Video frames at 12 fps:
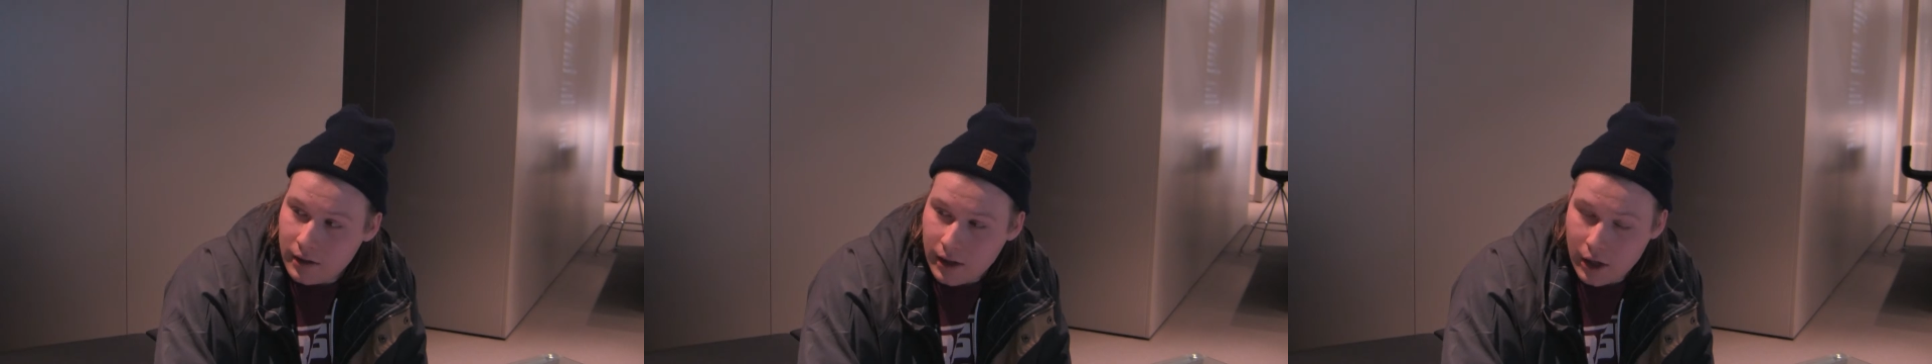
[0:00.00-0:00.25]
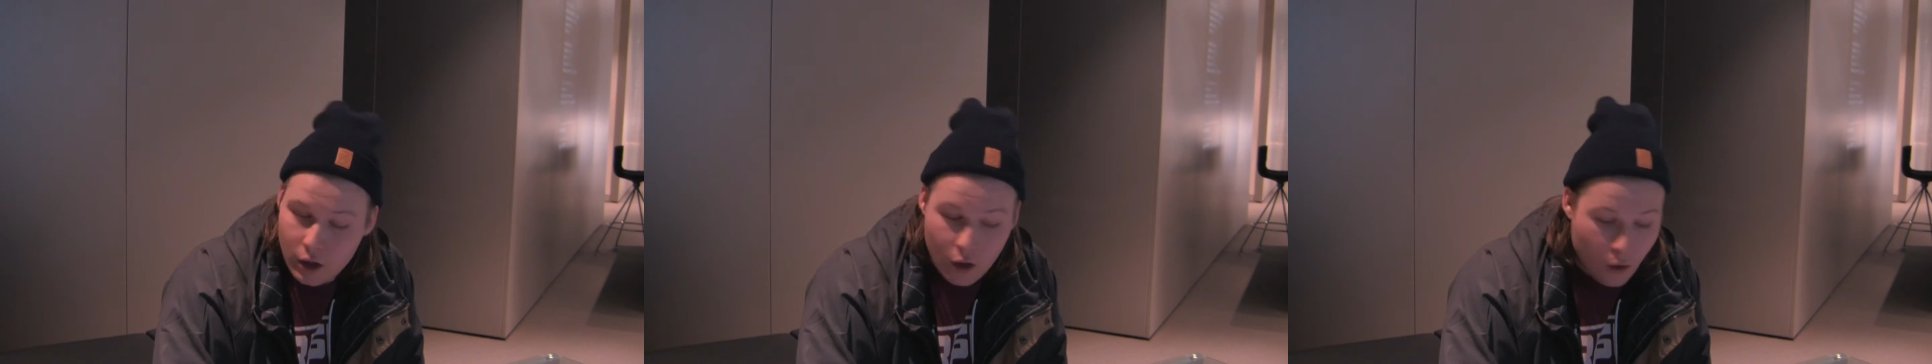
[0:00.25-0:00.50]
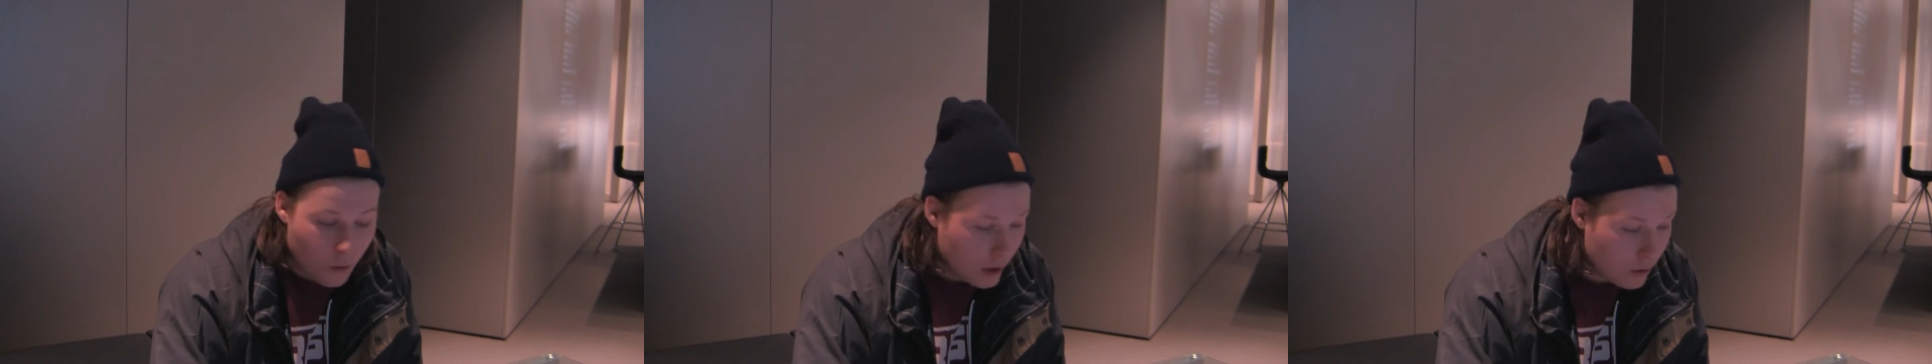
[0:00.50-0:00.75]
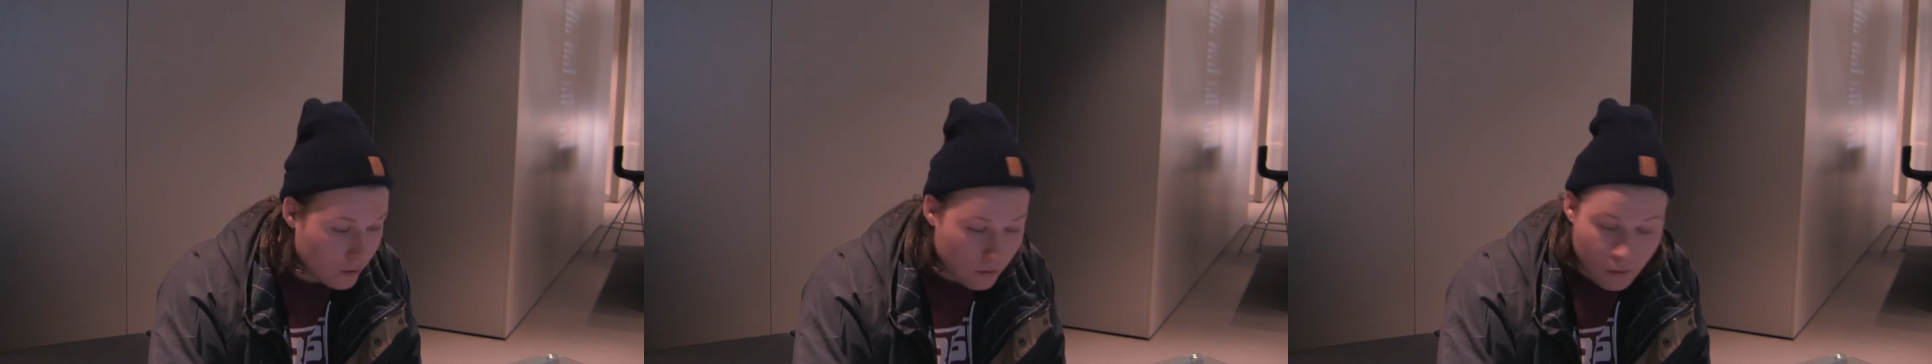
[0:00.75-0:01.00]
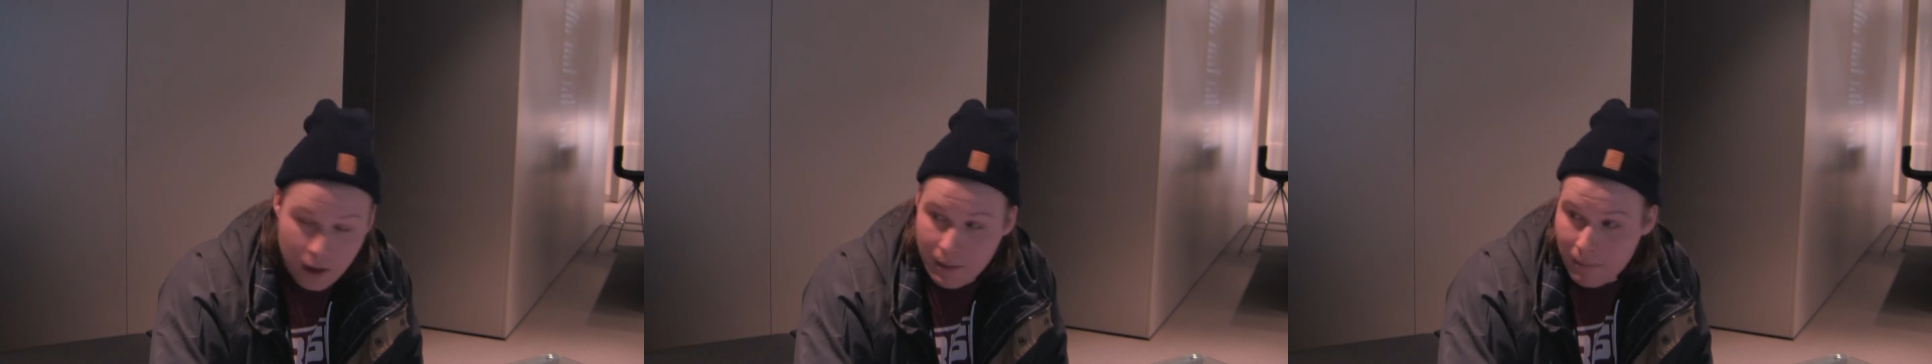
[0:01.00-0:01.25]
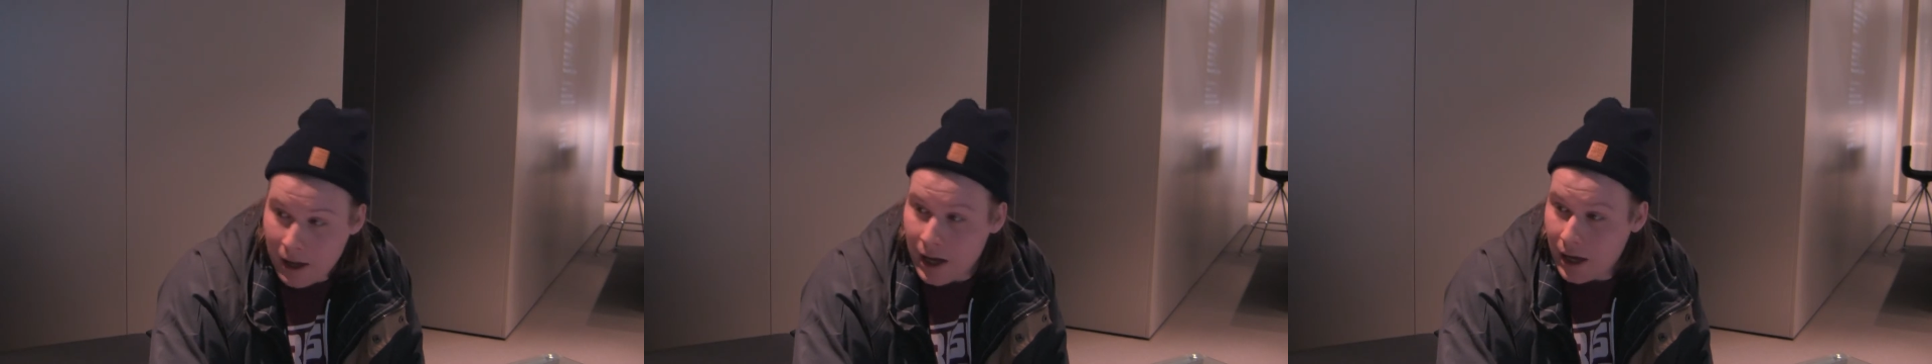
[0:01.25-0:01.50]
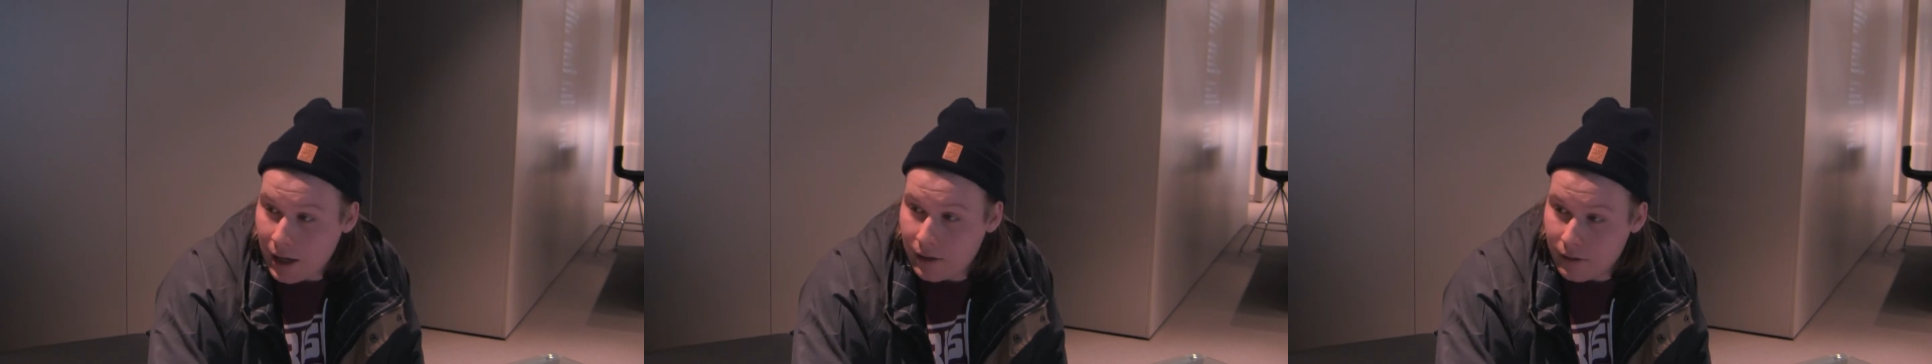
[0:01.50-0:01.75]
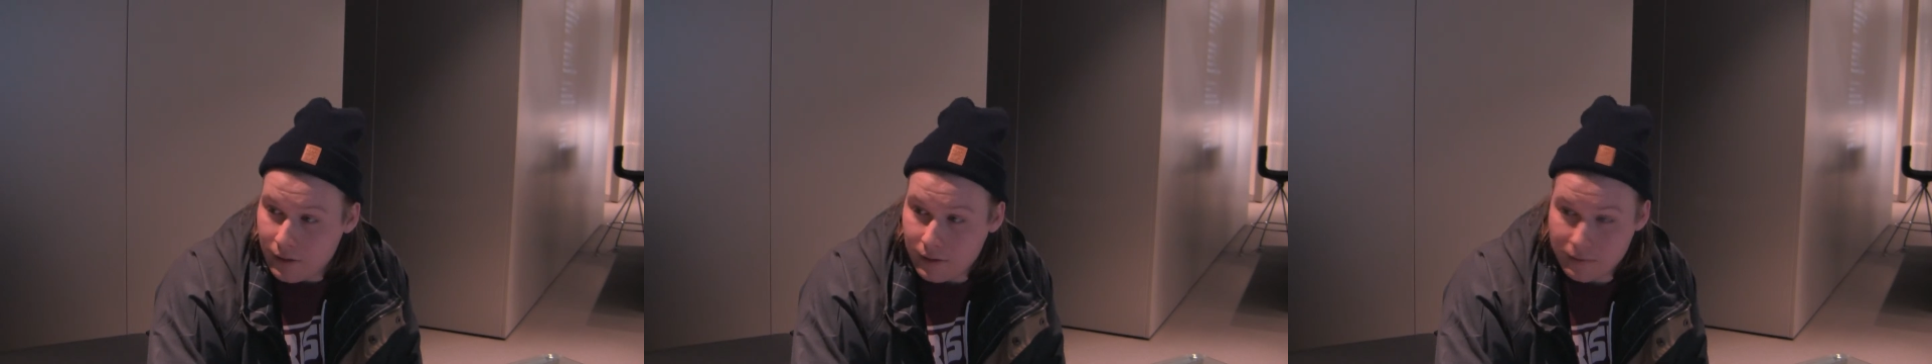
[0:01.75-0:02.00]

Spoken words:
They know I don't want to buy the